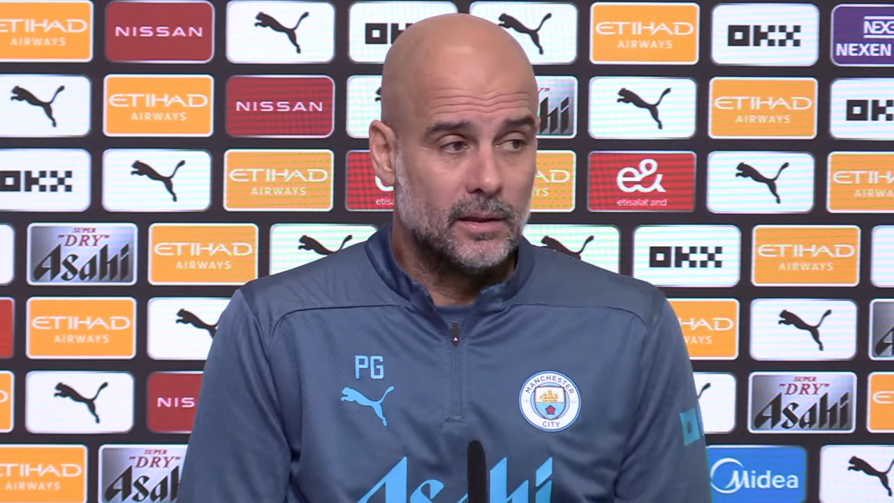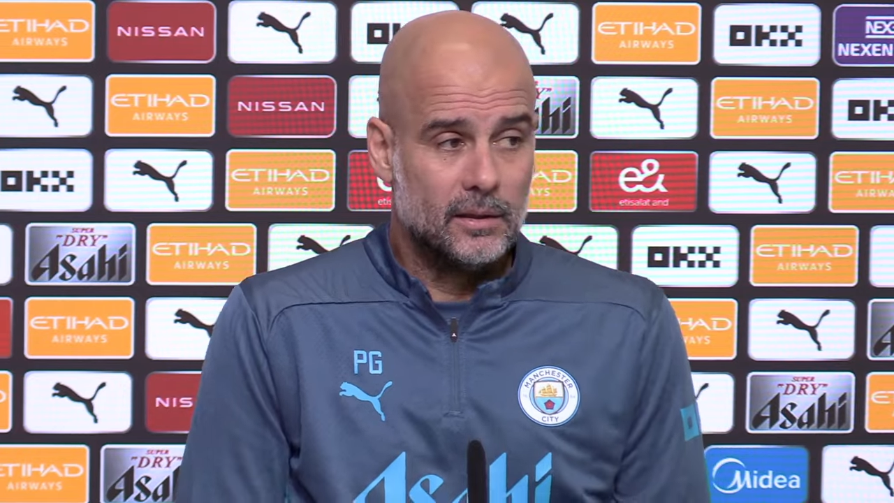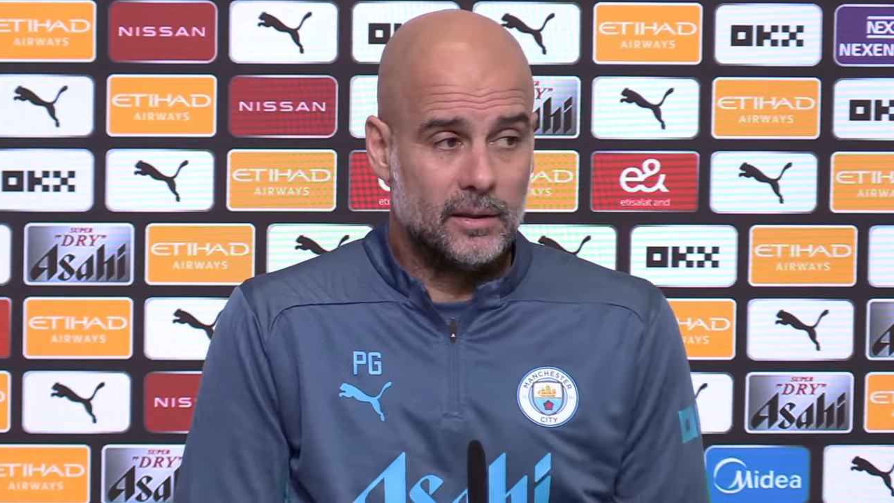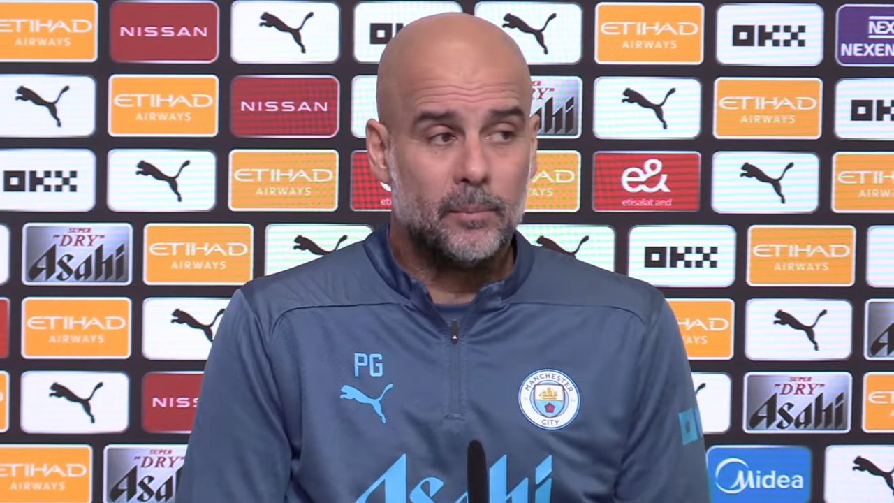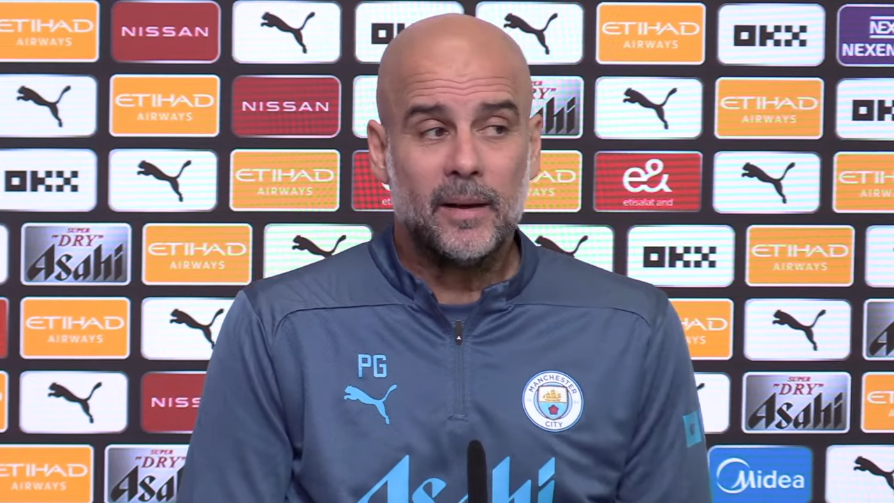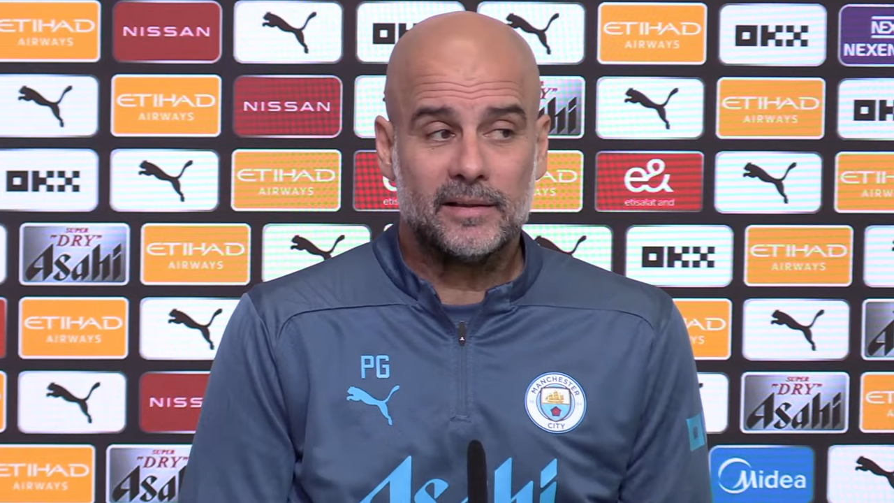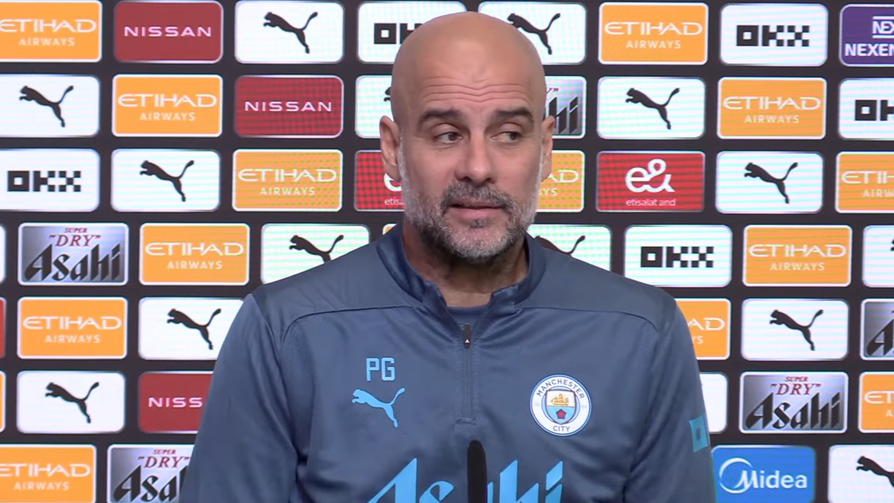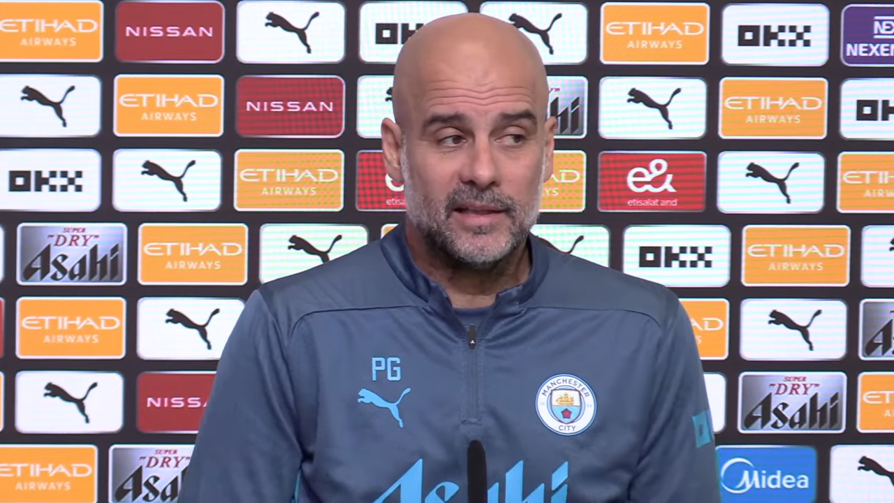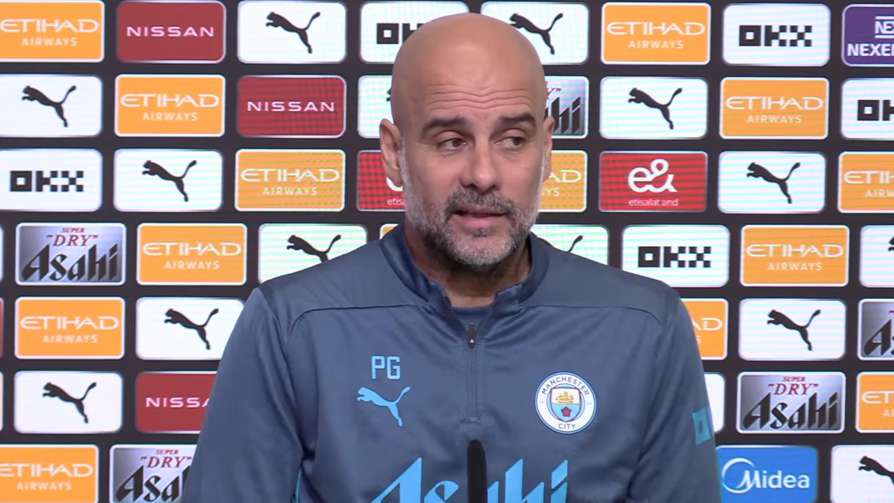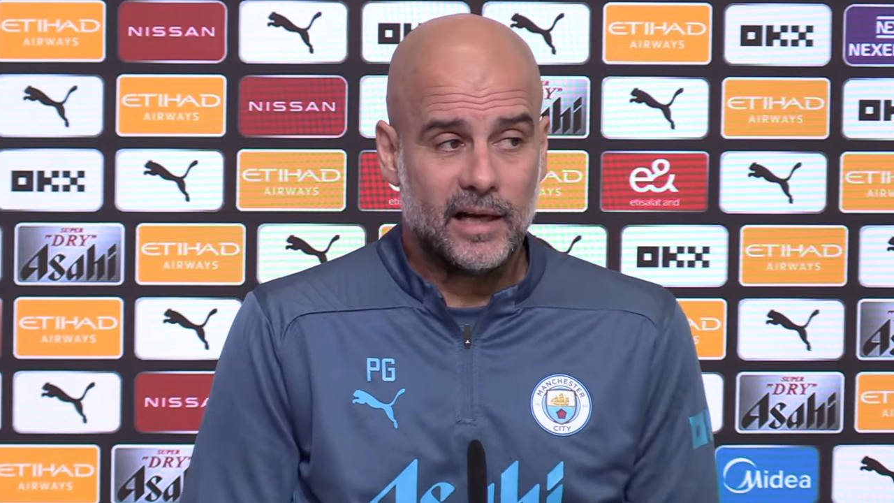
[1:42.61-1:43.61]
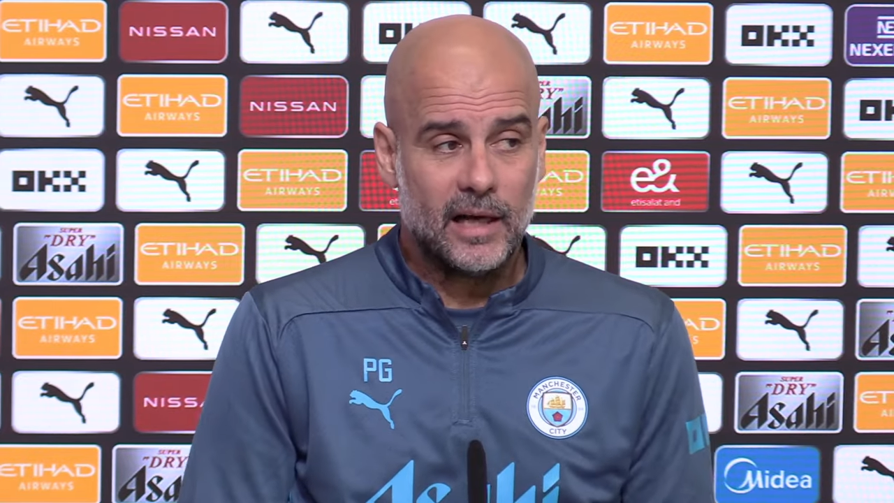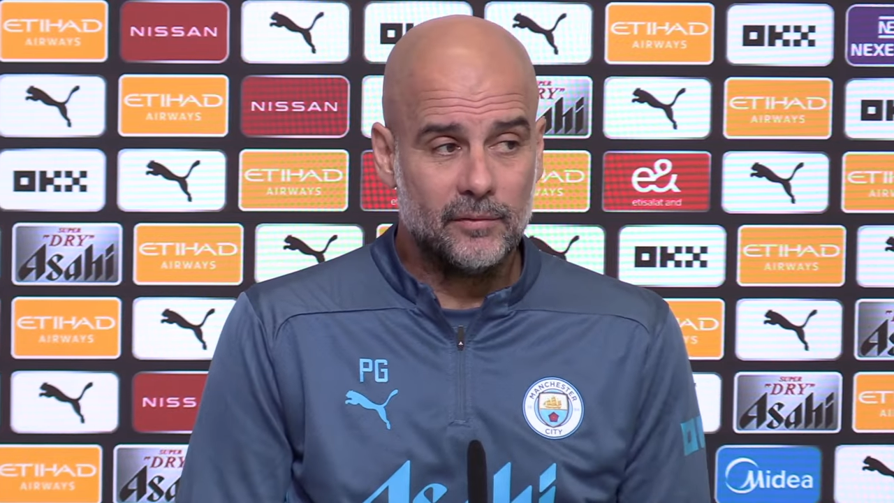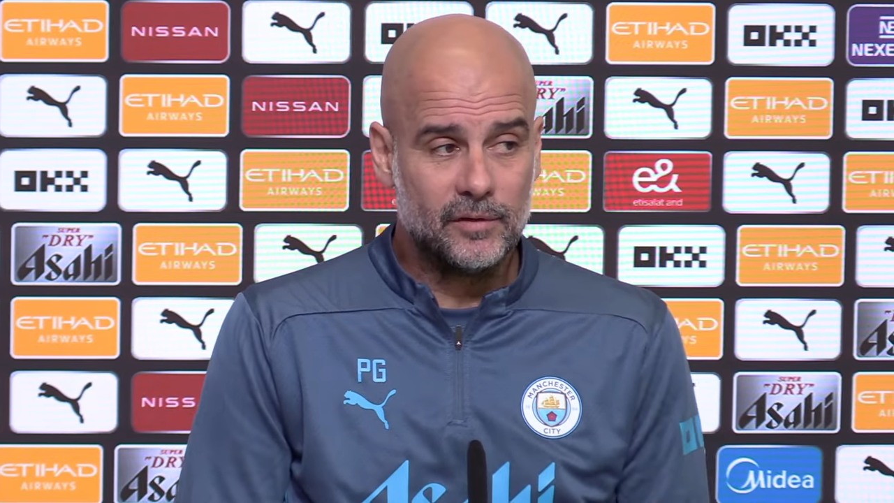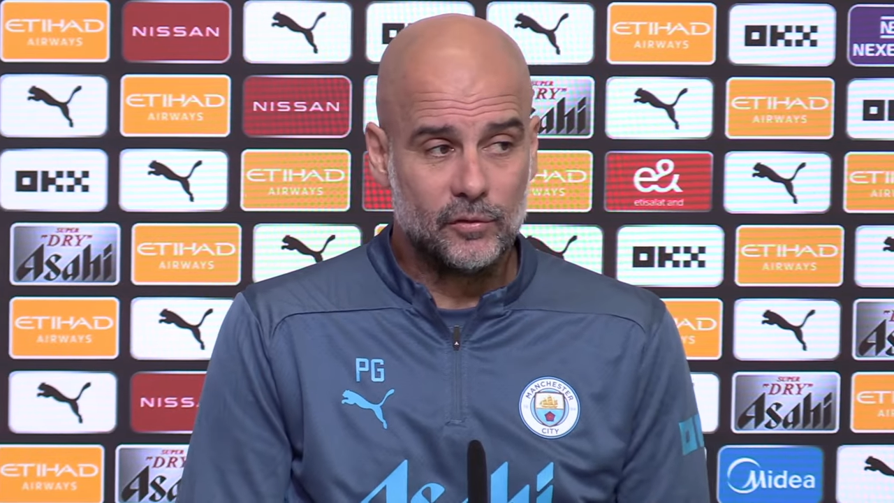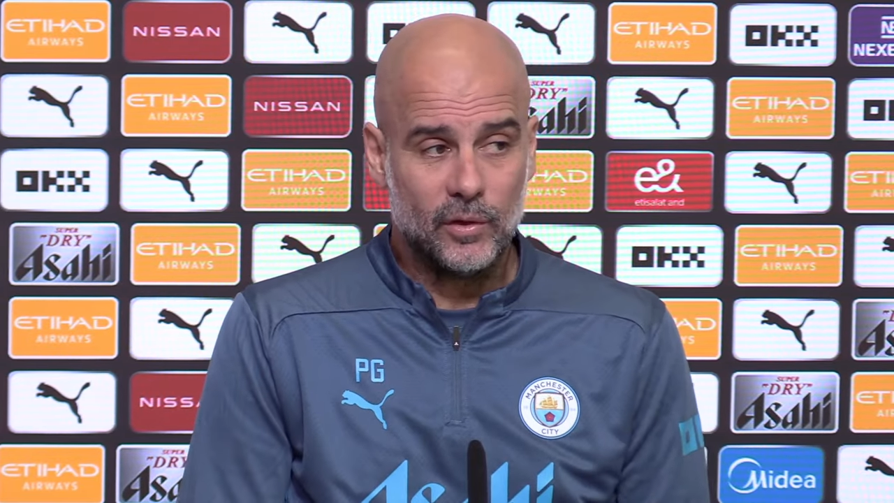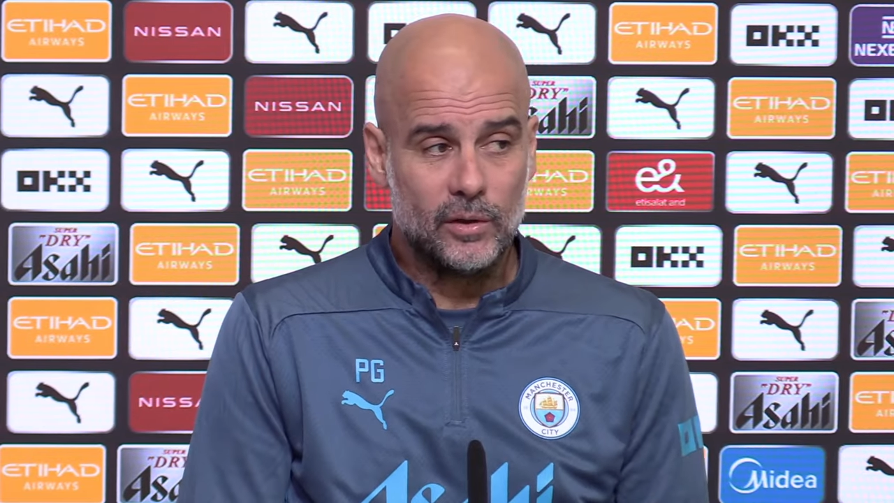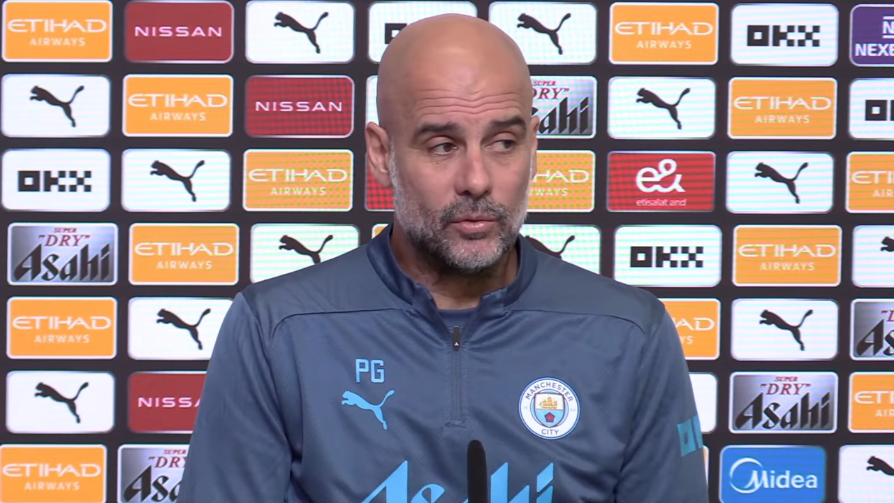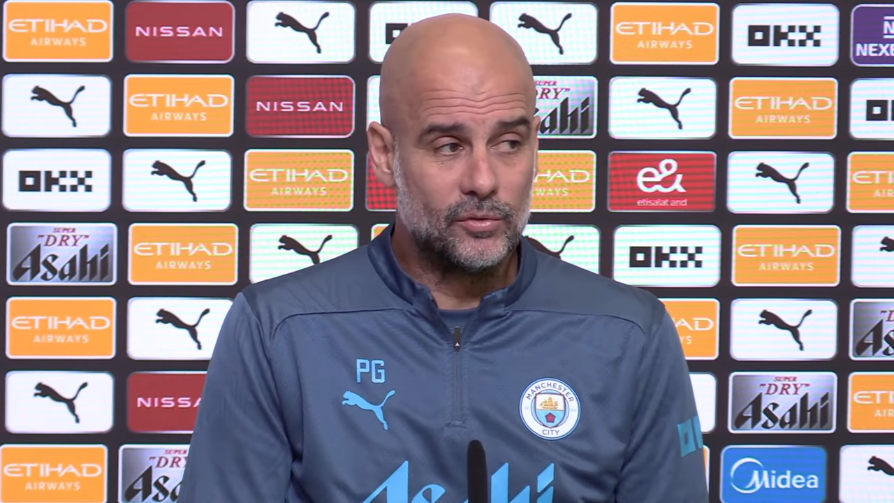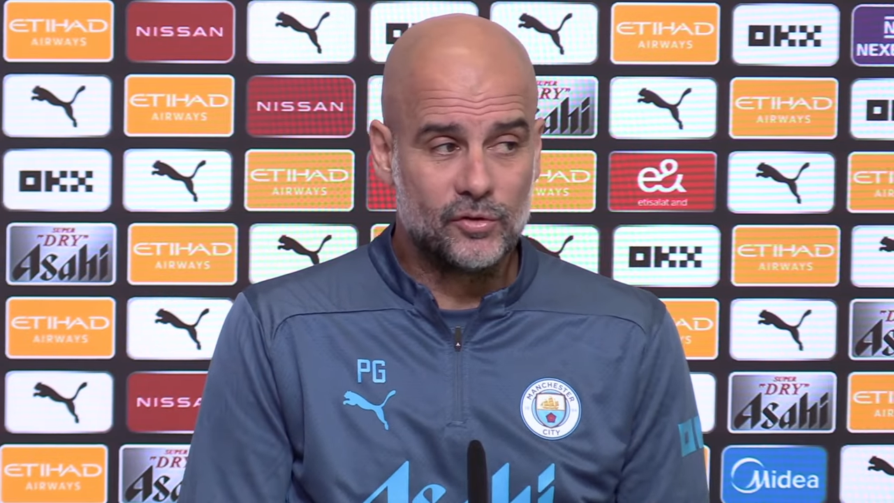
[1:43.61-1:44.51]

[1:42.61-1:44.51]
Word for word: the patterns that they have is really good.